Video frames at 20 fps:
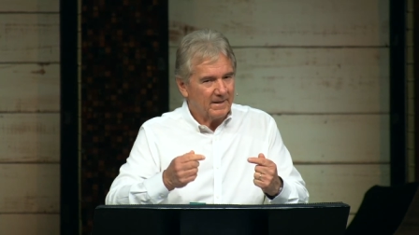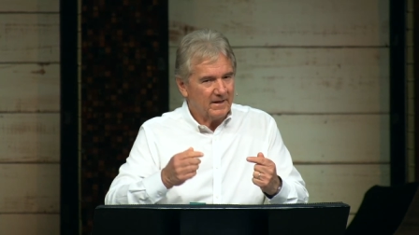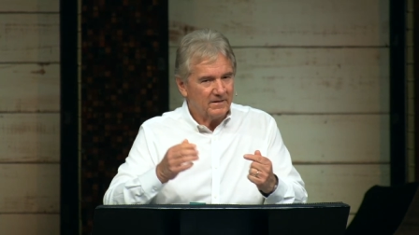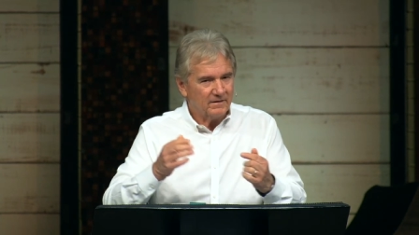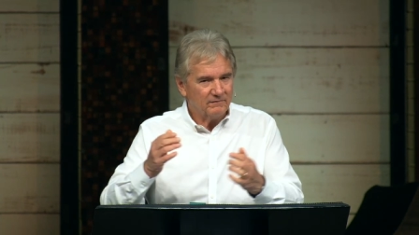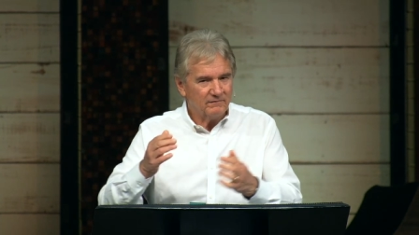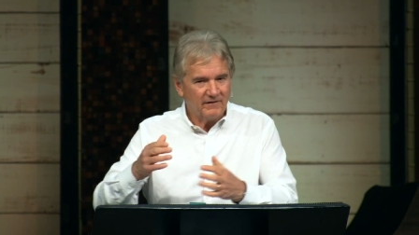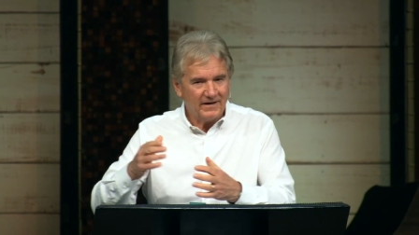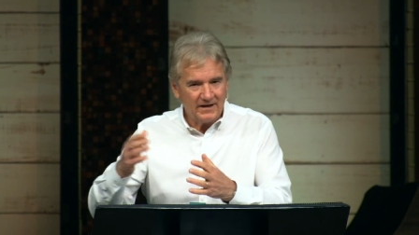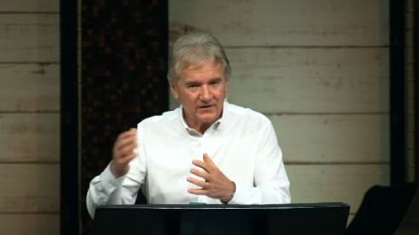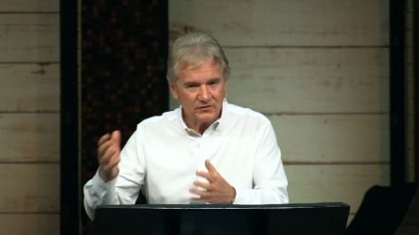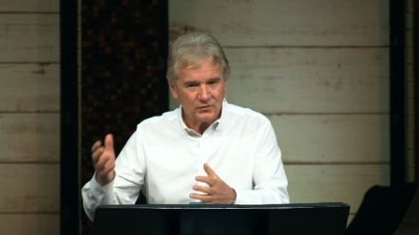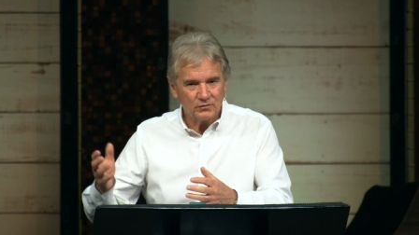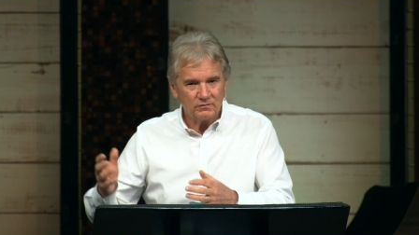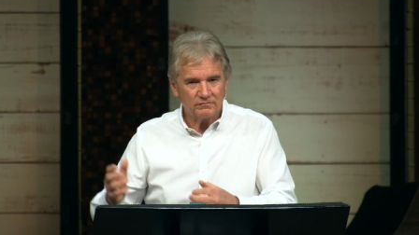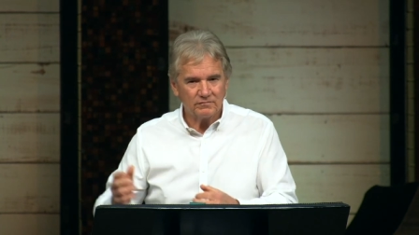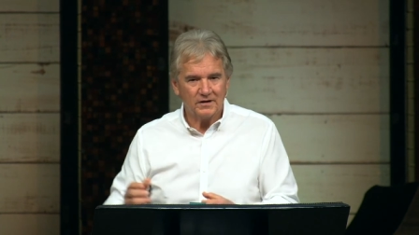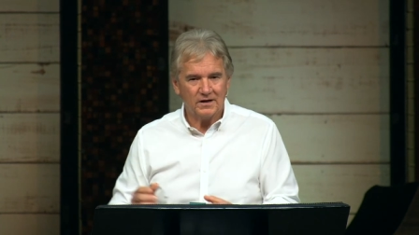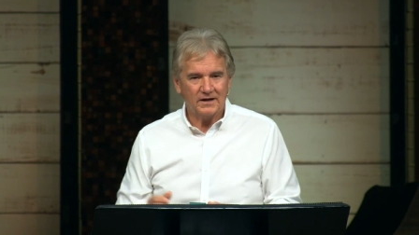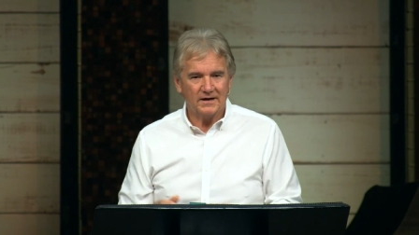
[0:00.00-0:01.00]
and the
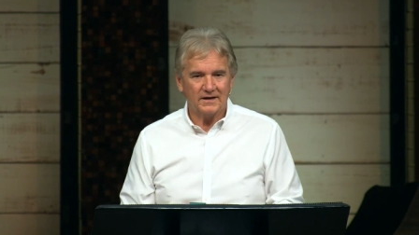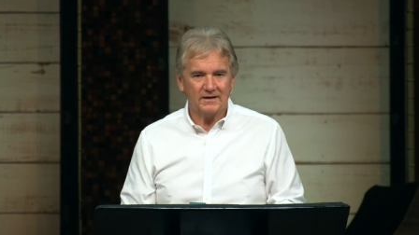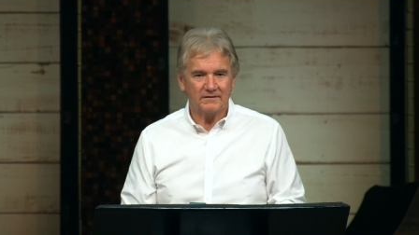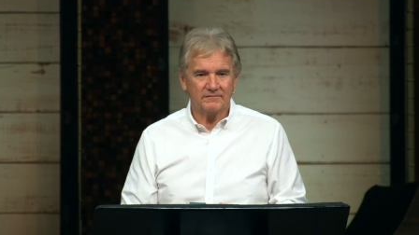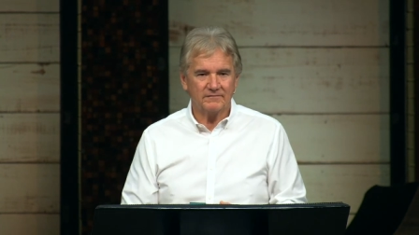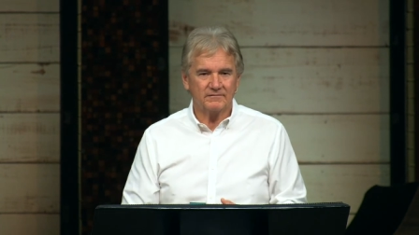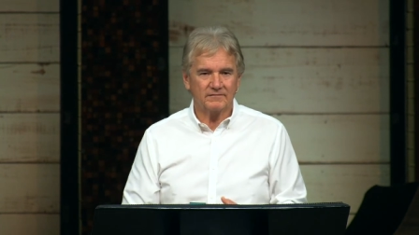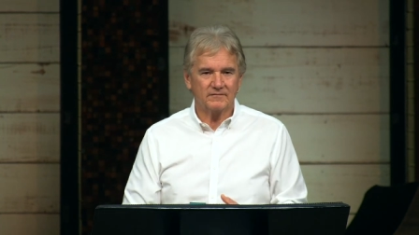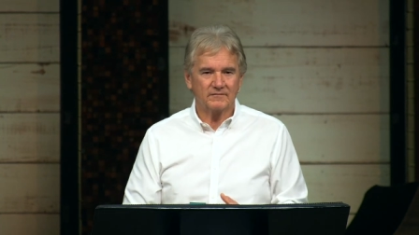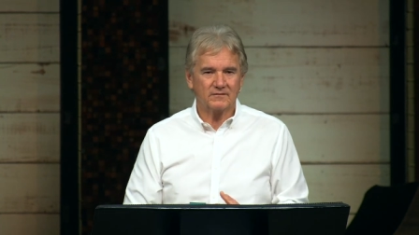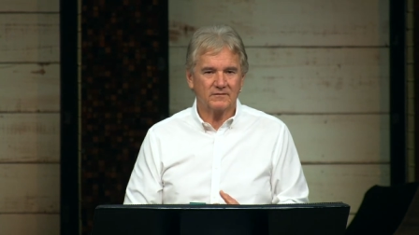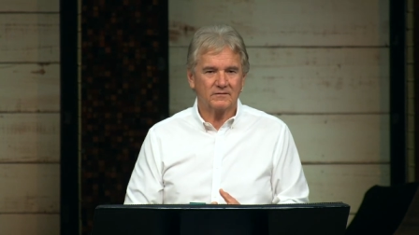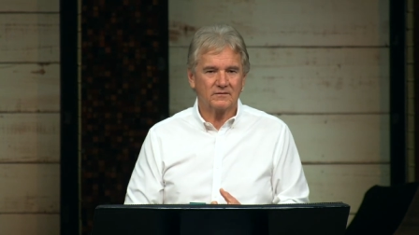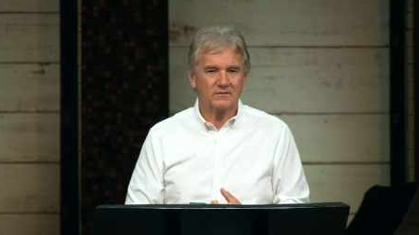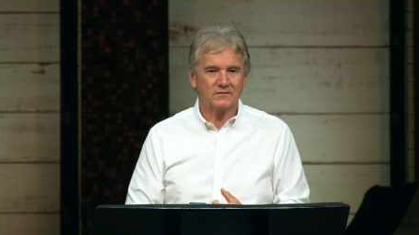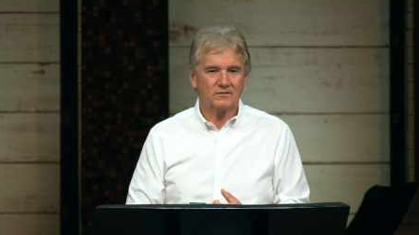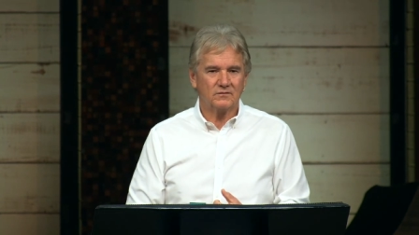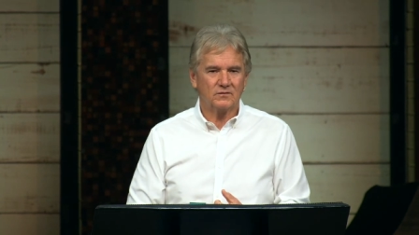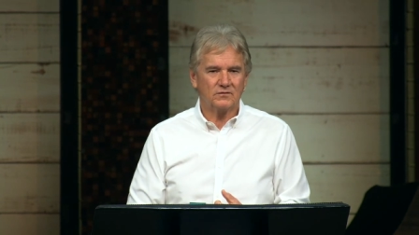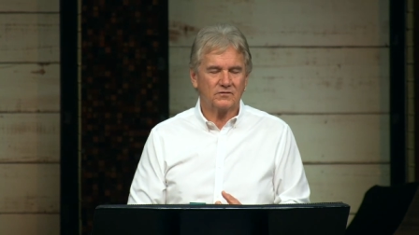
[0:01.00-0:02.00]
value of life.
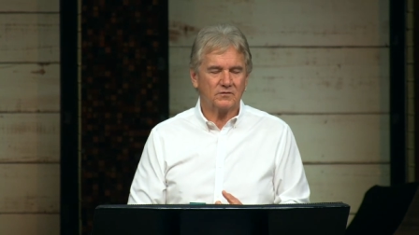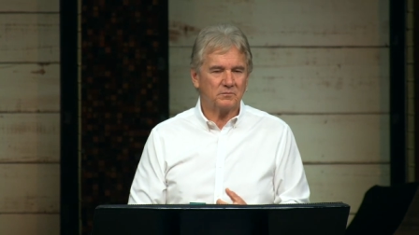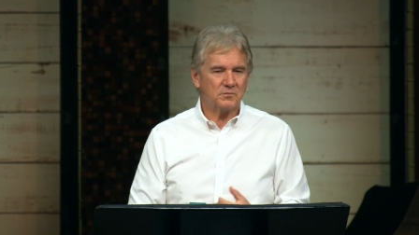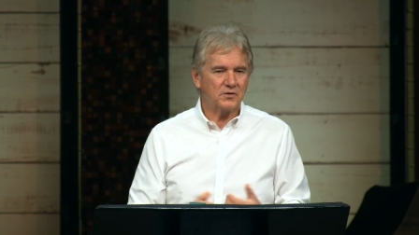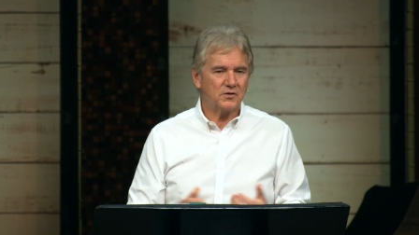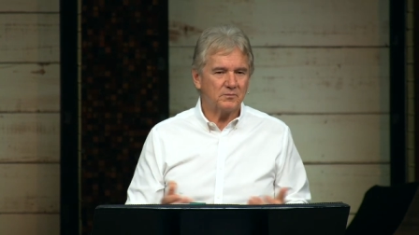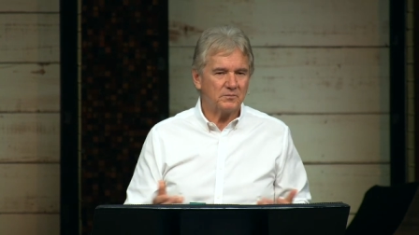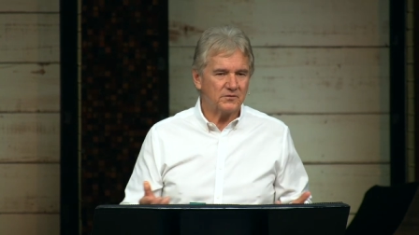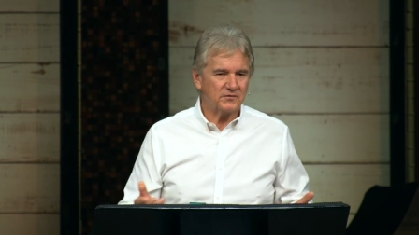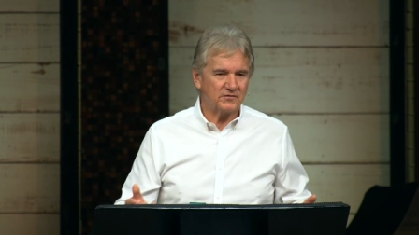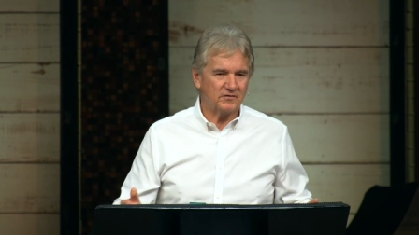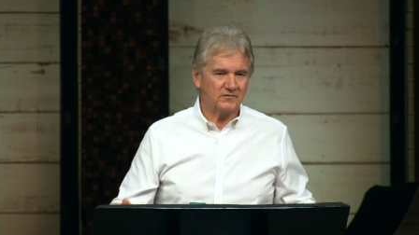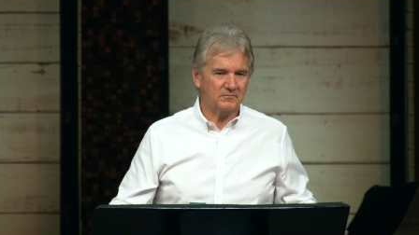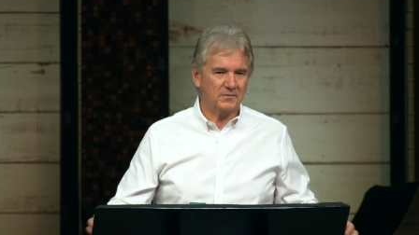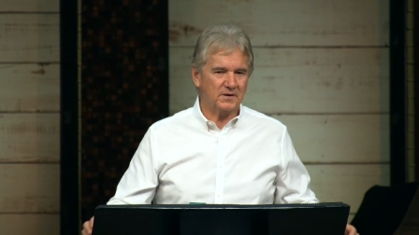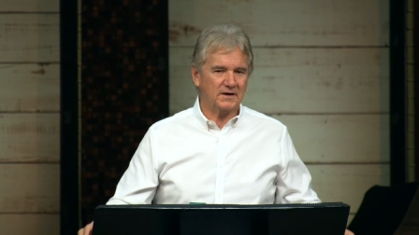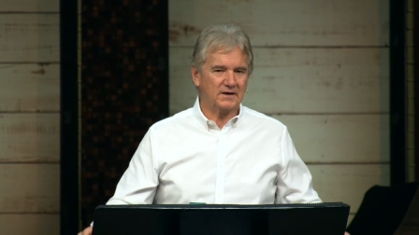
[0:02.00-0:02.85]
What's the purpose of